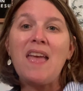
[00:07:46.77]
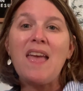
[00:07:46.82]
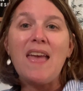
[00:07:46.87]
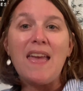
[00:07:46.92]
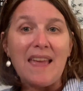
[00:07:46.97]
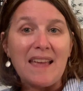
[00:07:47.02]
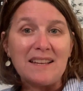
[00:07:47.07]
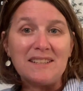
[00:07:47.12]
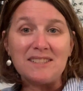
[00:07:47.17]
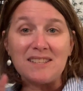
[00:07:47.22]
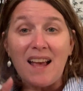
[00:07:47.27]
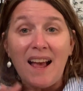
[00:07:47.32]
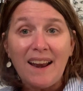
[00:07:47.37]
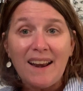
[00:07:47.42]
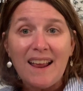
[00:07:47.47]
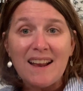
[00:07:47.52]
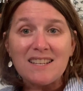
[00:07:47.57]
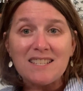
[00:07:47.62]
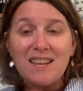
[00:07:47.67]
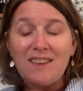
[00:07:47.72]
hands-on
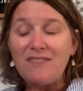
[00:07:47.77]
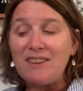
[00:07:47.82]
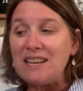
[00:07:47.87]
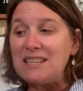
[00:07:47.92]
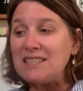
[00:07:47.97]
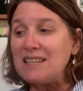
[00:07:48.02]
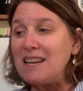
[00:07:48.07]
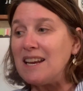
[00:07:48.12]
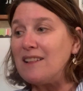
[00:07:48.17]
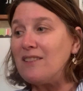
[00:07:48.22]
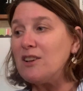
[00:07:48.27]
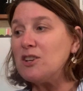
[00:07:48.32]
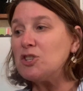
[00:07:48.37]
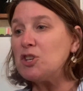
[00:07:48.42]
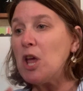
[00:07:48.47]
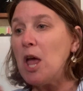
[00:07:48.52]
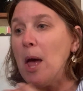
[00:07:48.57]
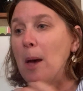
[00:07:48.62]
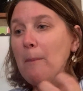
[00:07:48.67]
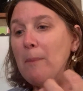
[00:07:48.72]
activities in English,
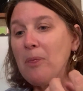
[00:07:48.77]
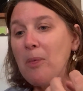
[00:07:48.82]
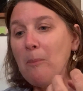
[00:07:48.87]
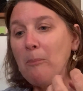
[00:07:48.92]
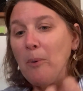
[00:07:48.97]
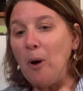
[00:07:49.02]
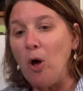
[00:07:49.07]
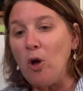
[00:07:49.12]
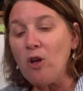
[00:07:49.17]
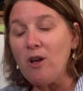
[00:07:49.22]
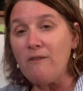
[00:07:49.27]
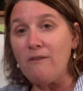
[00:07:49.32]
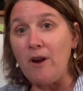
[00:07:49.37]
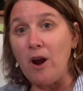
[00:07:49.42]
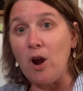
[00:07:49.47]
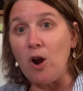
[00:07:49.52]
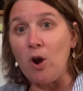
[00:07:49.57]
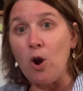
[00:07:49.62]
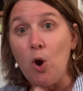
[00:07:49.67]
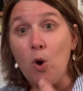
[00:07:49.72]
but the bulk of
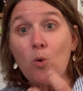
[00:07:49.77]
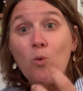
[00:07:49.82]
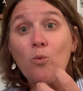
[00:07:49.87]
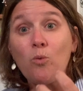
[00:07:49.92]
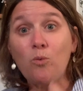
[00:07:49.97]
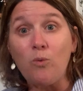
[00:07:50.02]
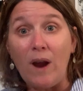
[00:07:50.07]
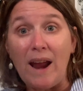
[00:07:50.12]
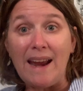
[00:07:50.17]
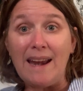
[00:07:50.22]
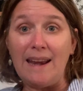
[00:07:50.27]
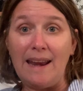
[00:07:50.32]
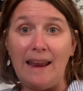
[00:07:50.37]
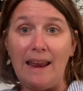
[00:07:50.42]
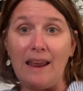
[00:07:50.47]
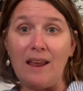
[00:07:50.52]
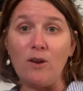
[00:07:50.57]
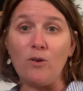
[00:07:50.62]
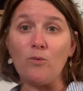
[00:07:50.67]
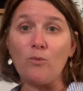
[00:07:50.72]
our
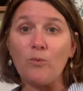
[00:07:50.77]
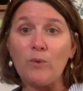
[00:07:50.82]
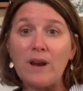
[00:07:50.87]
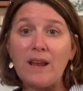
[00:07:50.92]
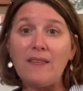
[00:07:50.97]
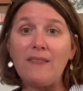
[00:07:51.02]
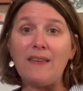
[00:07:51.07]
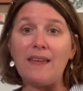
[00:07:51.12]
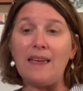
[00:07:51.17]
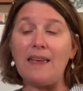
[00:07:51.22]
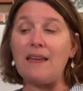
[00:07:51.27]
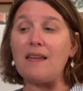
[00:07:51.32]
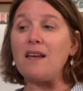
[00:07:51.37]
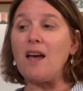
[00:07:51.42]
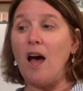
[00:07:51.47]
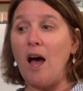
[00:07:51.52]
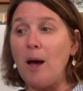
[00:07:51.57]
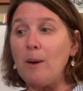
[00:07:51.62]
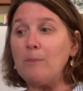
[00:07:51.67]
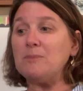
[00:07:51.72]
writing really
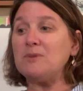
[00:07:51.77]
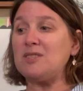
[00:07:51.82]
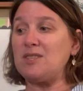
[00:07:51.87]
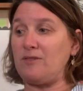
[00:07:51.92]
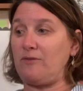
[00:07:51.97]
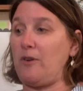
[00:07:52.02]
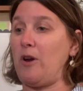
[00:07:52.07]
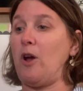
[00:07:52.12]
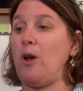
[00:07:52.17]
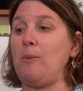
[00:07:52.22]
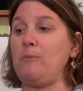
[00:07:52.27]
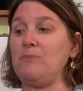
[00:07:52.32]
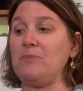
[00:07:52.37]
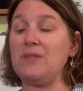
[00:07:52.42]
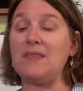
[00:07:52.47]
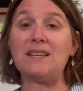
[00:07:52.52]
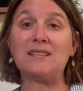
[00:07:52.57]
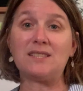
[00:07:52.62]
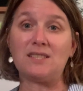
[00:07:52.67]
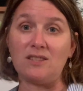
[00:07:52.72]
comes from
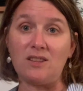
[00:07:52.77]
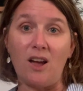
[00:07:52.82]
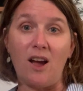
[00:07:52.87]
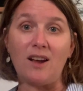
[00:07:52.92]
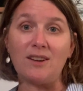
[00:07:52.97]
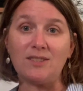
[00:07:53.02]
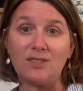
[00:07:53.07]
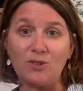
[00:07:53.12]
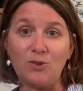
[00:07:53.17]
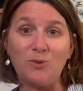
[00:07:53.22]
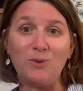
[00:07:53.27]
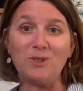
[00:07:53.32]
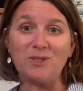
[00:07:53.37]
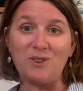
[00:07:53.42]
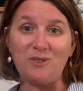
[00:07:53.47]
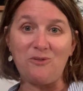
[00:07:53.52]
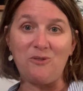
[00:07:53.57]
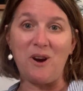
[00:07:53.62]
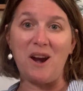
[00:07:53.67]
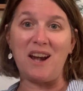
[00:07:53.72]
this Lost Tools
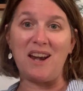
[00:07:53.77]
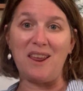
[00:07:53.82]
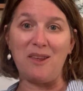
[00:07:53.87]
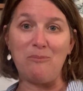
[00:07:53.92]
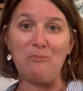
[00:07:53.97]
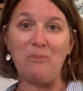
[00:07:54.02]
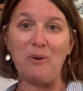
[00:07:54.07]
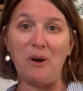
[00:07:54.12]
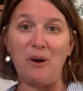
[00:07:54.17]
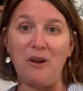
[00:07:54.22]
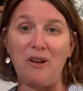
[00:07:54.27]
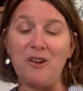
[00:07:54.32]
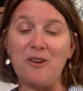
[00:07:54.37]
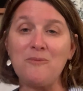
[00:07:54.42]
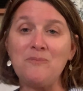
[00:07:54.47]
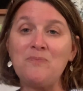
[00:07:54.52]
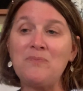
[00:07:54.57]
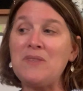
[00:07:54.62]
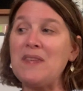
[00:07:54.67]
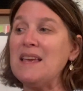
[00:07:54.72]
of Writing book.
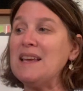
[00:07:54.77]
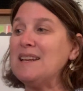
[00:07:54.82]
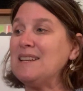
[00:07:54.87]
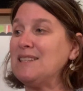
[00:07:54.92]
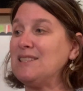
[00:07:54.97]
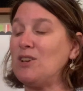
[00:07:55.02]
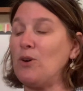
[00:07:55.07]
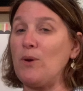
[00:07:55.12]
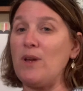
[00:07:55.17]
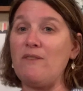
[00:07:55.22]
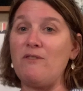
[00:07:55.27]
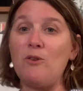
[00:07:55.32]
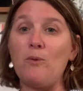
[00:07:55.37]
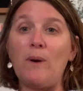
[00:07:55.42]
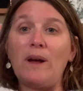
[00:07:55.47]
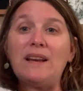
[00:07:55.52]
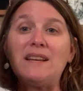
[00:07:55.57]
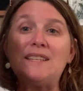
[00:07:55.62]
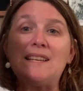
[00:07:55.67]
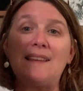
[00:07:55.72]
So if you
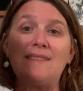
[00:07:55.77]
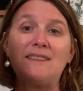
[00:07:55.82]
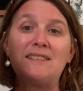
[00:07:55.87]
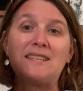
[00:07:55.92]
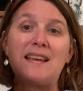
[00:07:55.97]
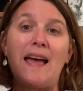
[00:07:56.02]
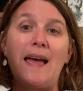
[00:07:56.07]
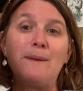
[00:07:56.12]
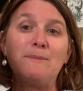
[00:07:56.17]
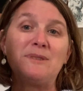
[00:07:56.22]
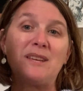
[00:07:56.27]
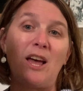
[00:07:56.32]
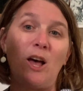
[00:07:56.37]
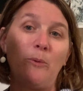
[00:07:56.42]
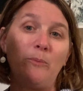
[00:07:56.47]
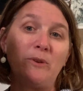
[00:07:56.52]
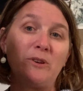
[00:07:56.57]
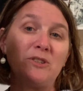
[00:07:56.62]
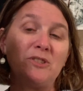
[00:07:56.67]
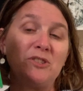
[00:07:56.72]
want to take the time to
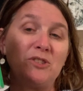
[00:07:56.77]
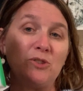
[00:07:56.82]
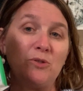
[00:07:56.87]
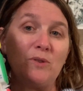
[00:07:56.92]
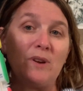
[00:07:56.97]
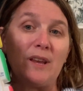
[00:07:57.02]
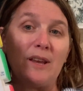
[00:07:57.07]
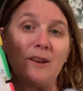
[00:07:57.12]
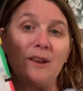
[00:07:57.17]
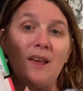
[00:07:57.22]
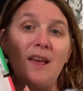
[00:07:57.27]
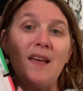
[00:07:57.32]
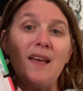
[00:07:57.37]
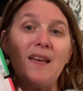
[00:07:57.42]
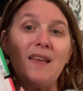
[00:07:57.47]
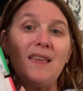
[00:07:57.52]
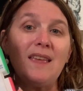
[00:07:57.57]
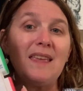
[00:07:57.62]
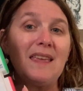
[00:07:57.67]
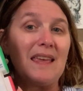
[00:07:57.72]
help your student
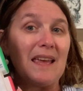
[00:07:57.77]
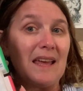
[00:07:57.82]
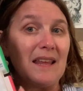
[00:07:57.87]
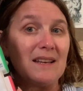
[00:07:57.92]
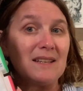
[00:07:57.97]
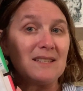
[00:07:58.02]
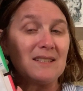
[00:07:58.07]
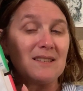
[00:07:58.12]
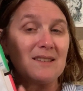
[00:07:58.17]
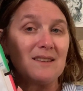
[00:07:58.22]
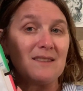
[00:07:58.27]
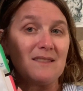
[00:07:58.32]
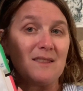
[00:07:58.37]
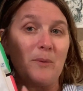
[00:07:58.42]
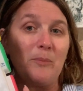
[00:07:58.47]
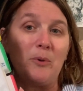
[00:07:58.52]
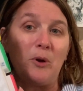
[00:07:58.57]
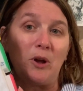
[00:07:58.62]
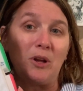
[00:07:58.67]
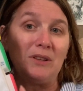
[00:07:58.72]
get the
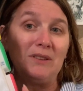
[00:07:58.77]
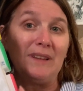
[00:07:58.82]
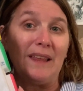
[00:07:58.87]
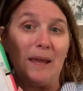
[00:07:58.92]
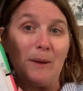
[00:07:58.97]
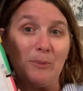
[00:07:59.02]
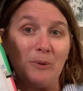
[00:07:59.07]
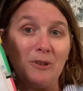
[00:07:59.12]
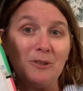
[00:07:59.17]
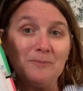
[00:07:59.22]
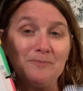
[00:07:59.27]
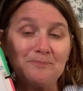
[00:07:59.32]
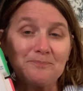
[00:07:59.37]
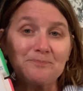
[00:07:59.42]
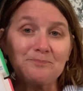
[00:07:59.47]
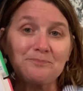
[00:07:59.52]
book labeled,